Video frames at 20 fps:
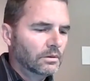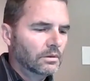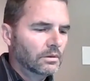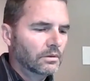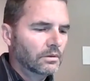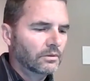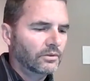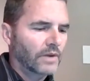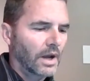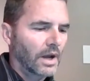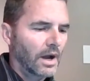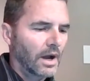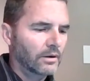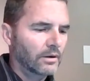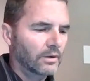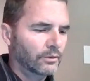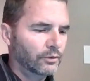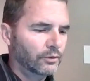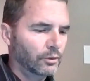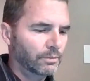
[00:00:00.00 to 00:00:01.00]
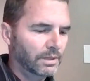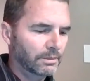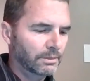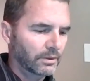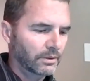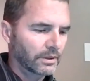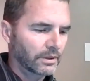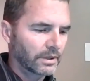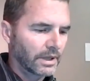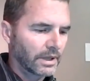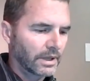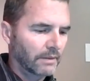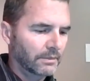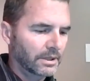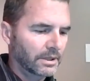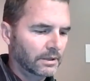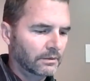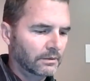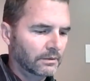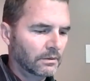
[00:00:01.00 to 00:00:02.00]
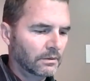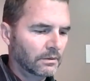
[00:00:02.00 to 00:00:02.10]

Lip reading: Say hi to a few people that came in.